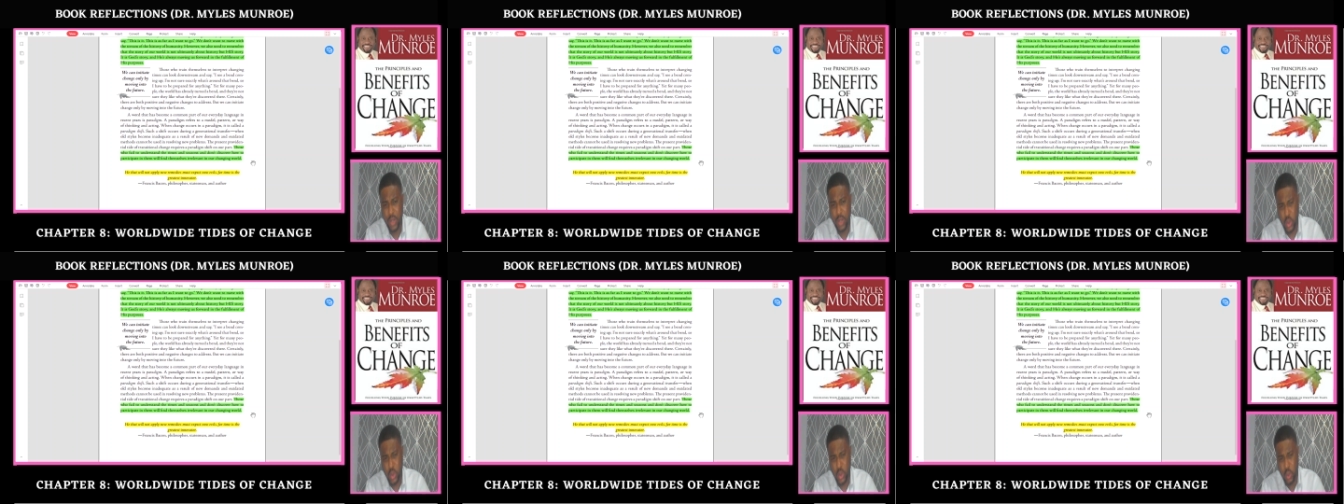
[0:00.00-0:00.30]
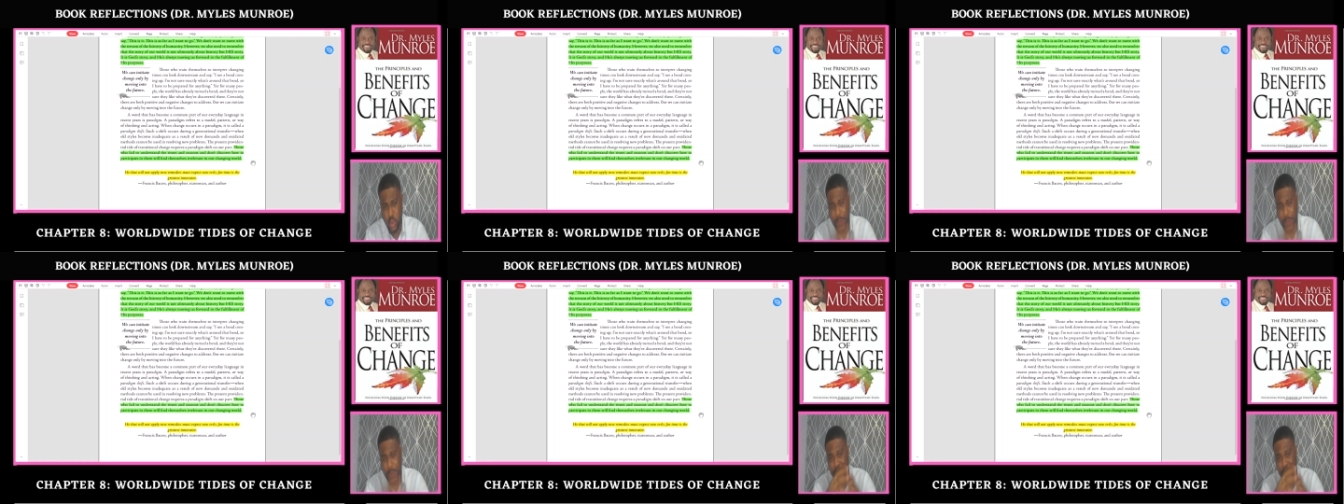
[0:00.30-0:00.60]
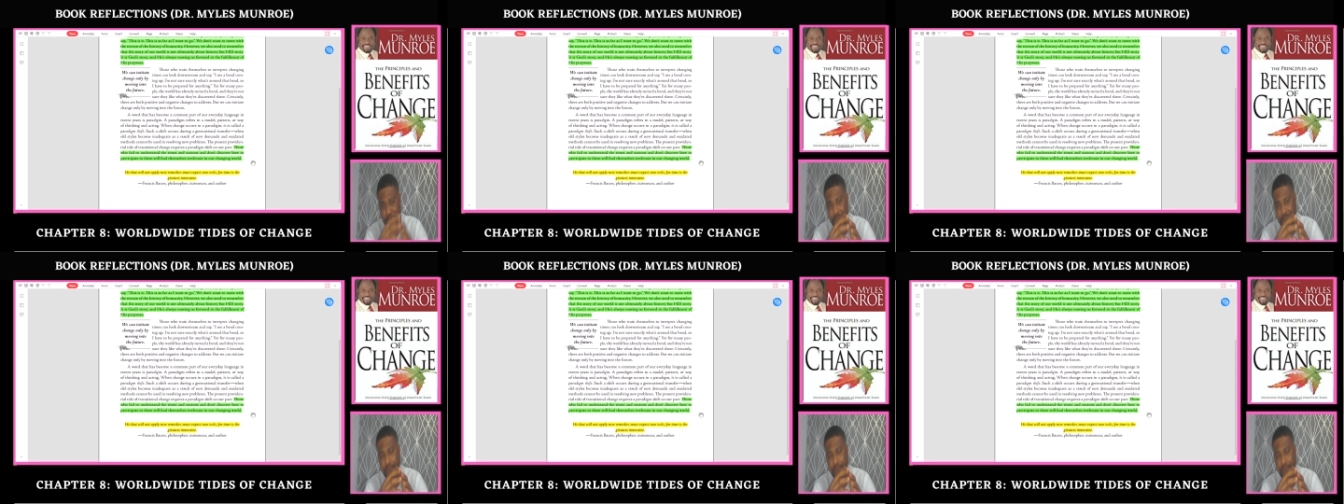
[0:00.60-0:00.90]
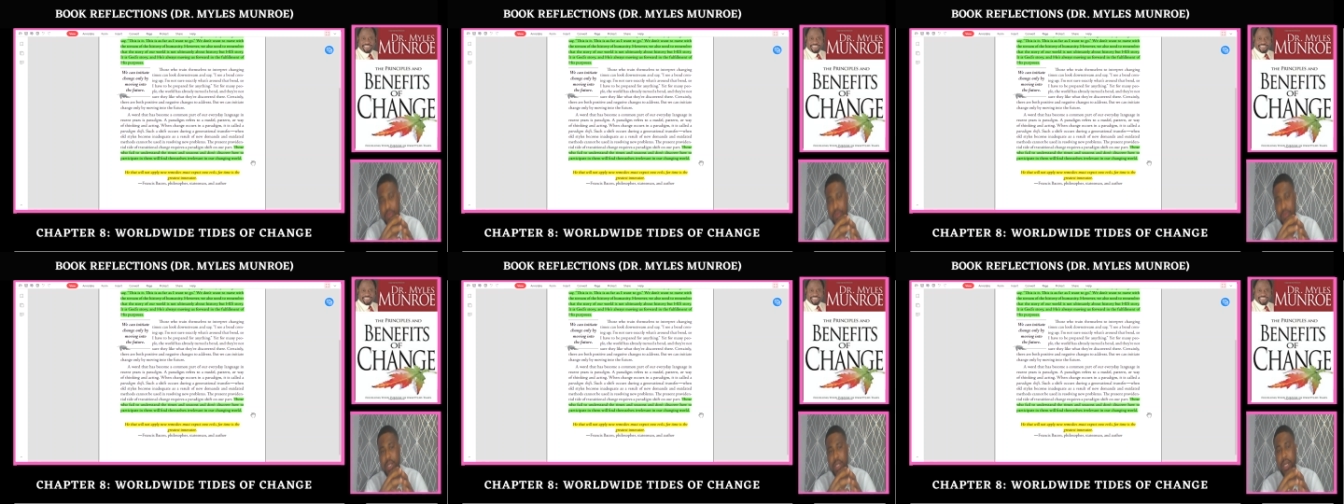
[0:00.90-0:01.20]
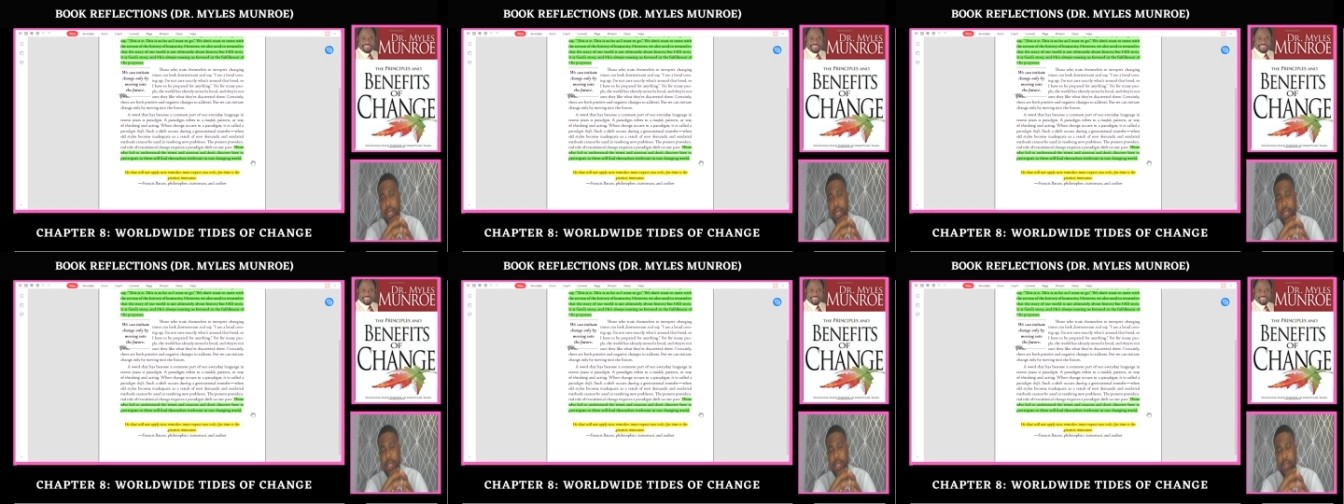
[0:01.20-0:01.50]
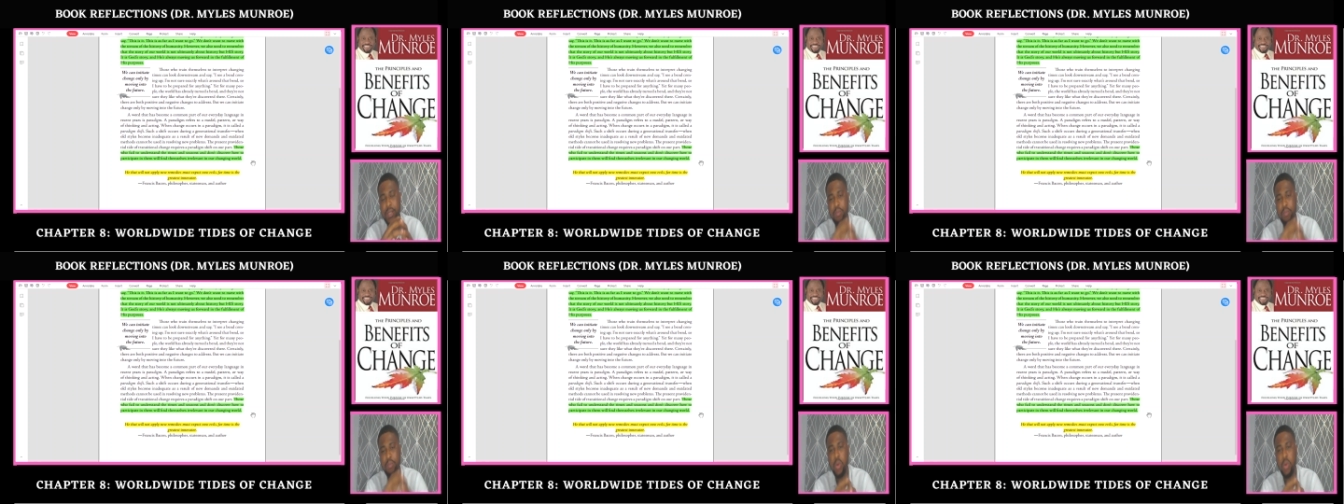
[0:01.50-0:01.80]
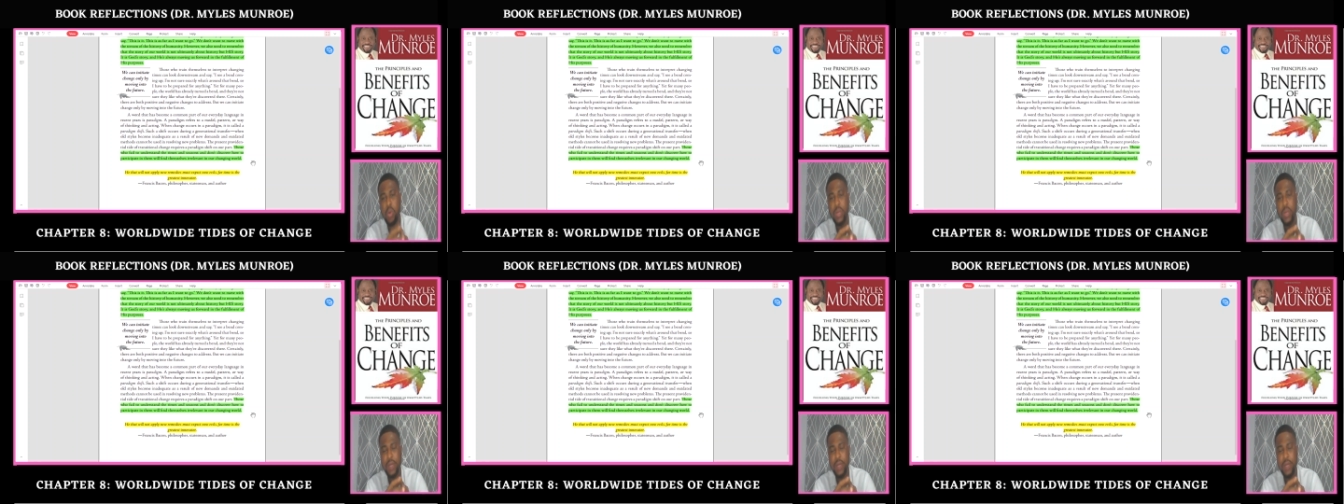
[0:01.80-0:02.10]
so it is
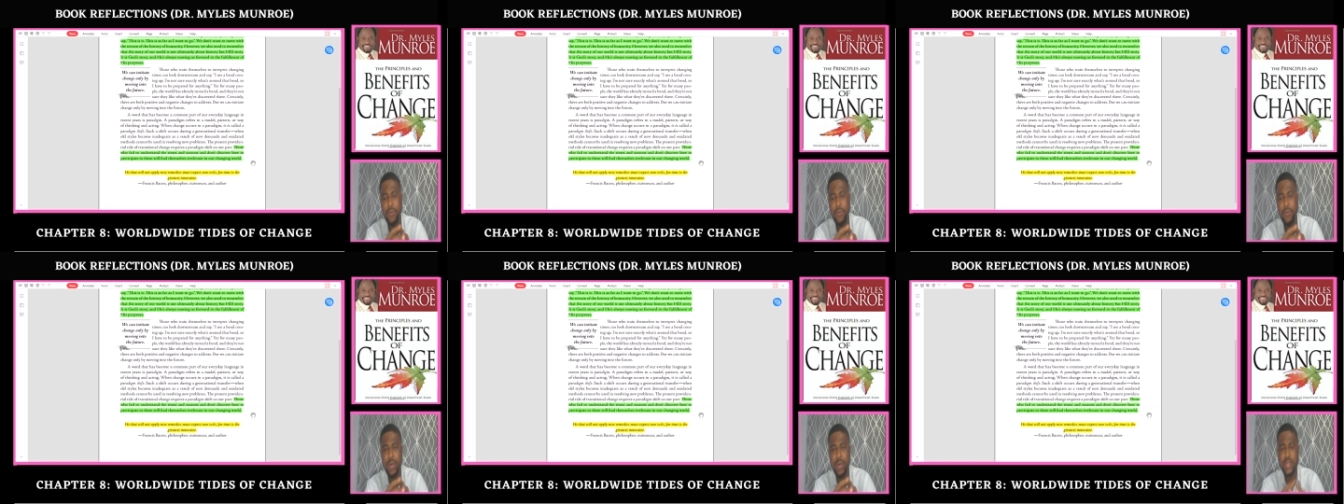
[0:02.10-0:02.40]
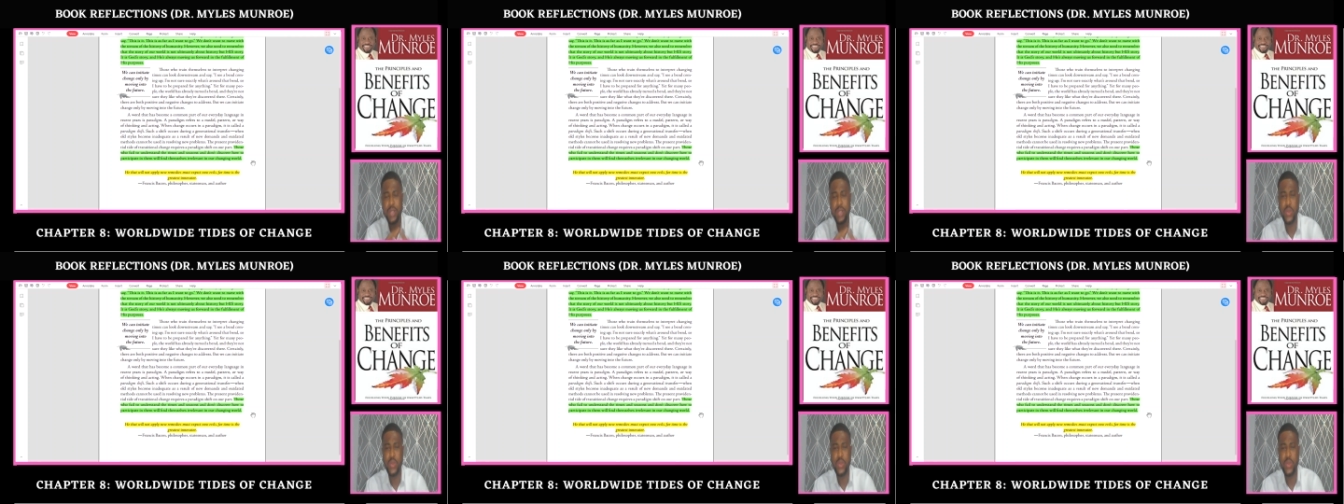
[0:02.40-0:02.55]
important for us